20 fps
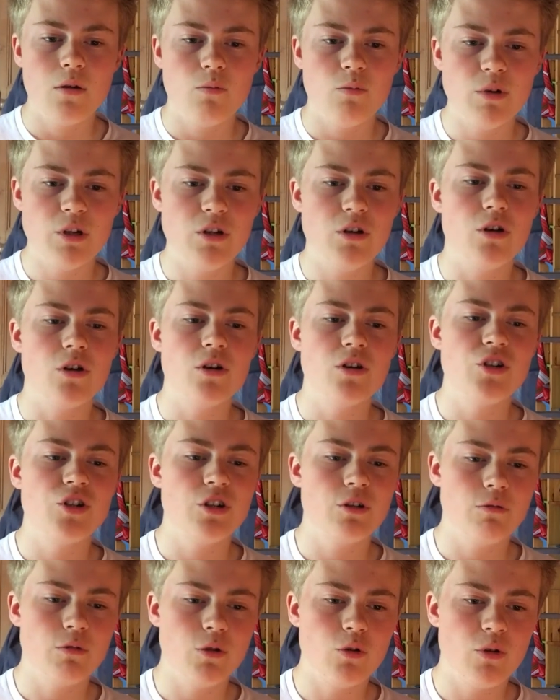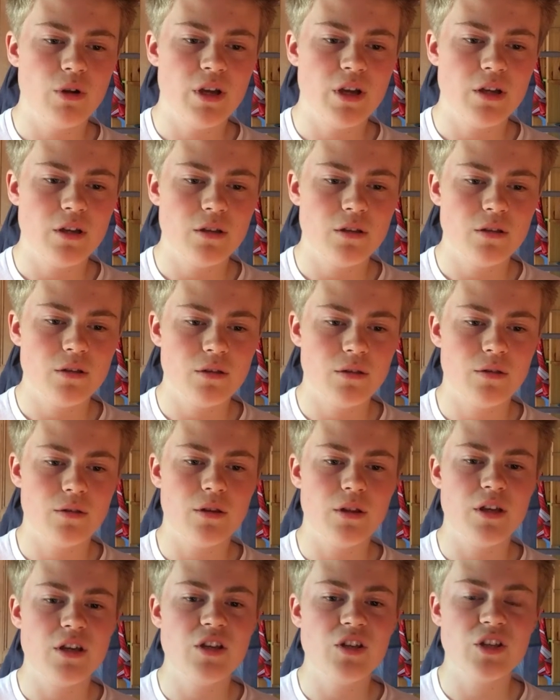when you look at Giroud,
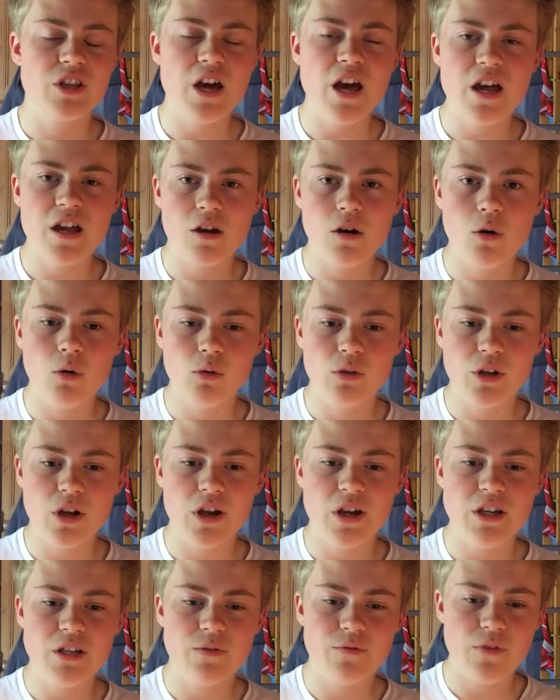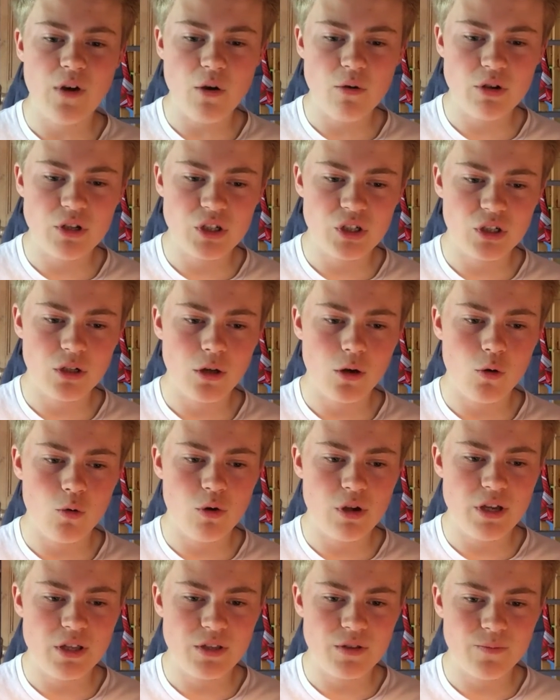he's getting older. He's very slow.
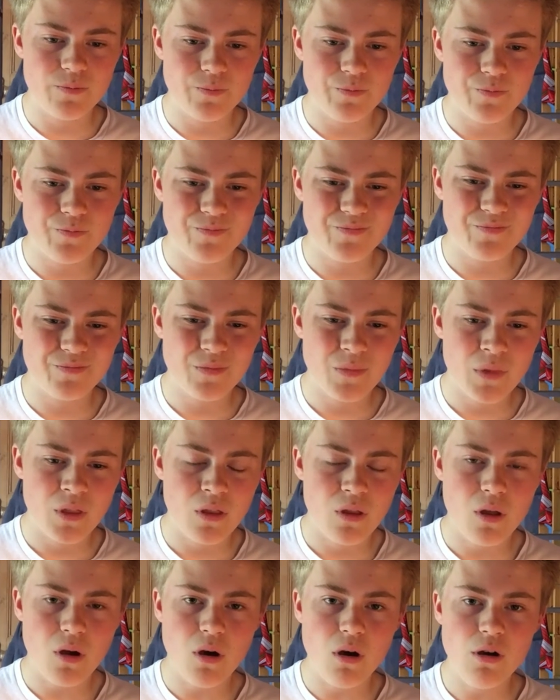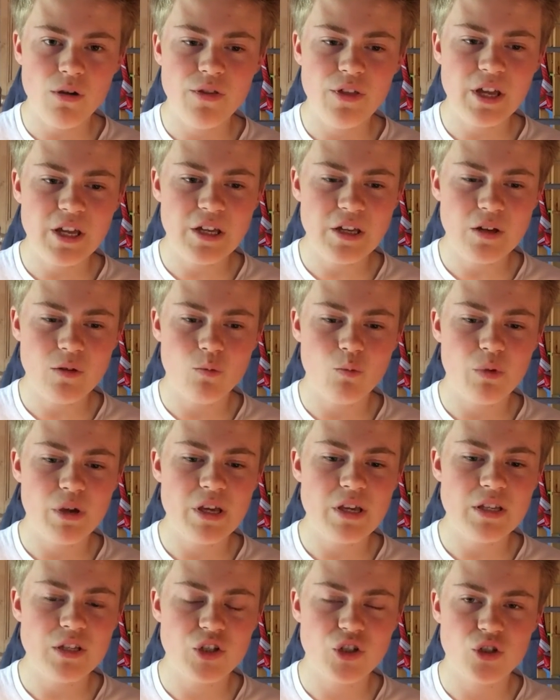I think
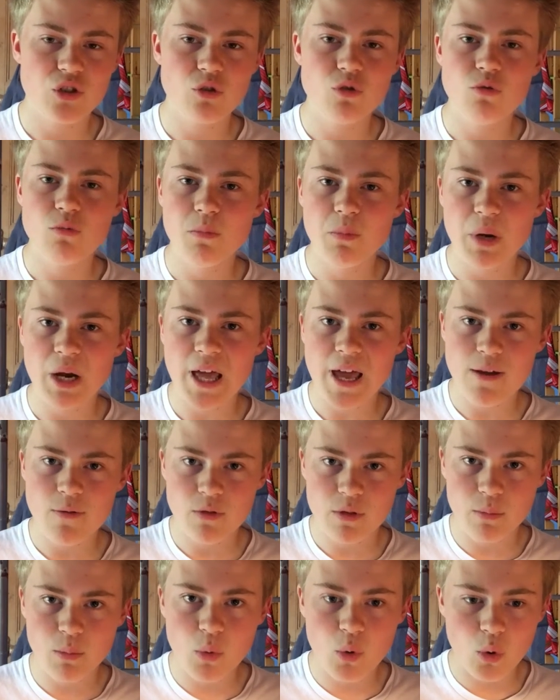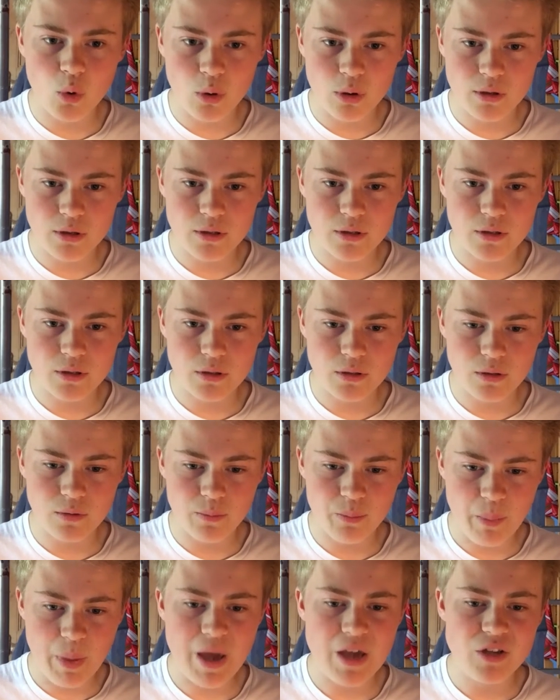we suit playing with a more
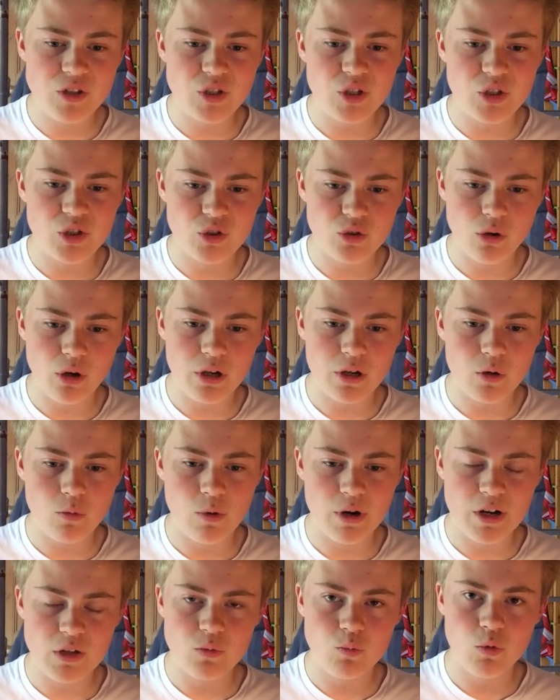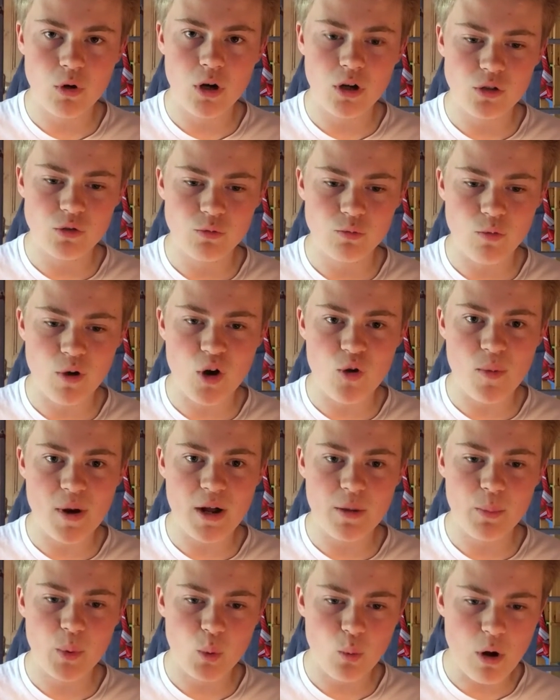pacey striker when it's worked with
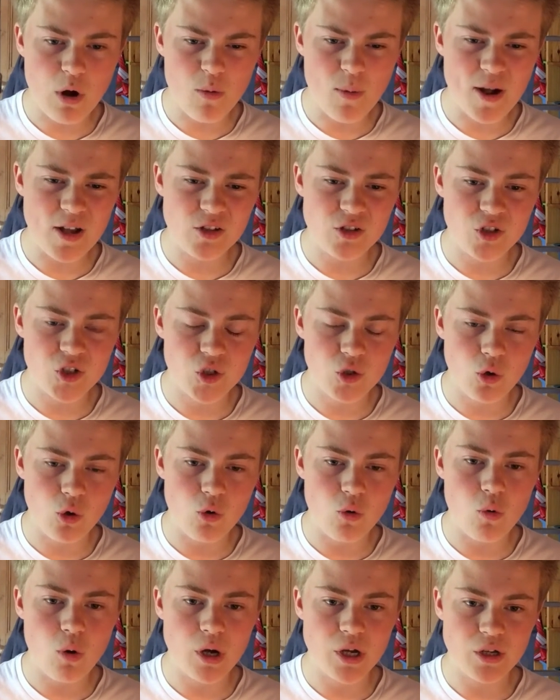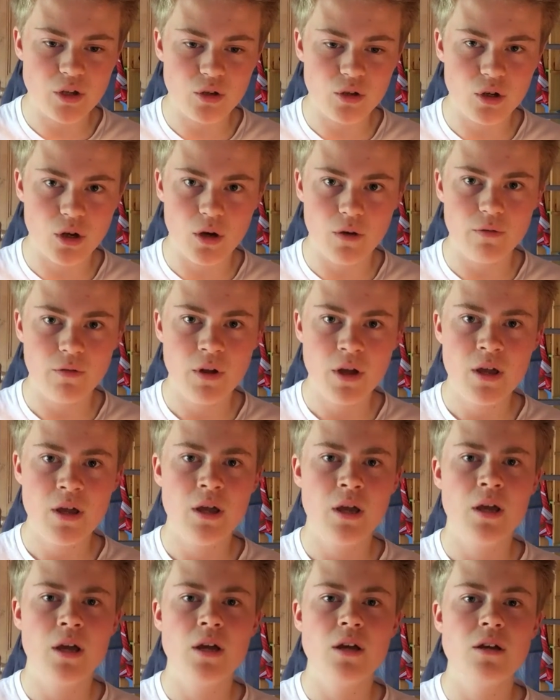Welbeck, but Welbeck's just not quite good enough.
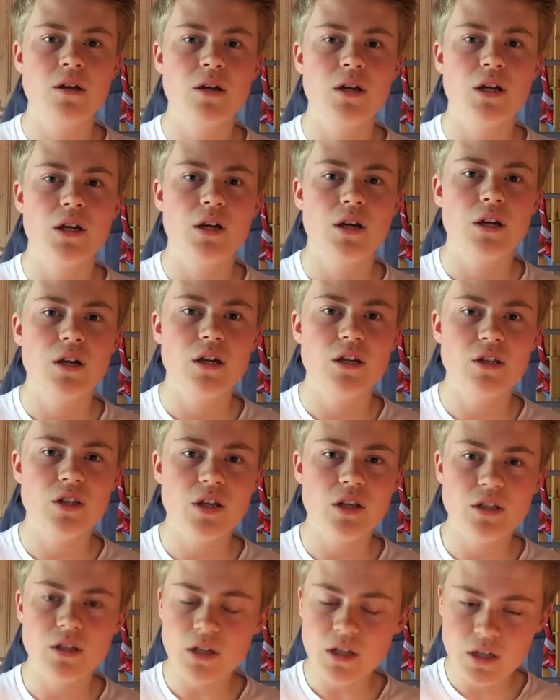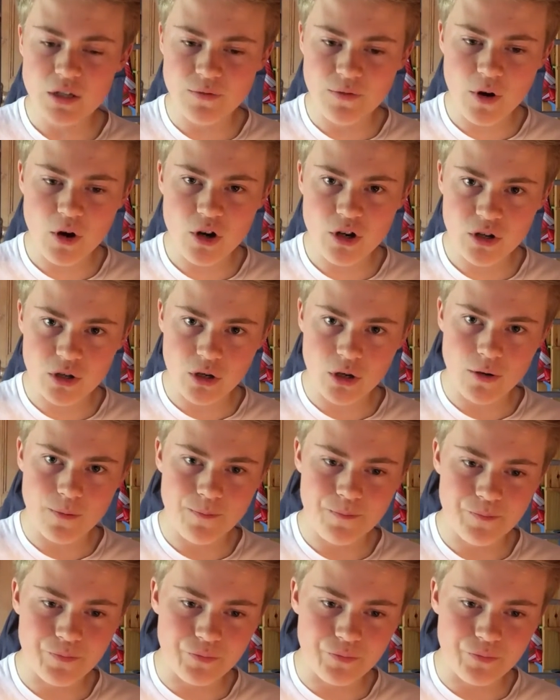He's very good at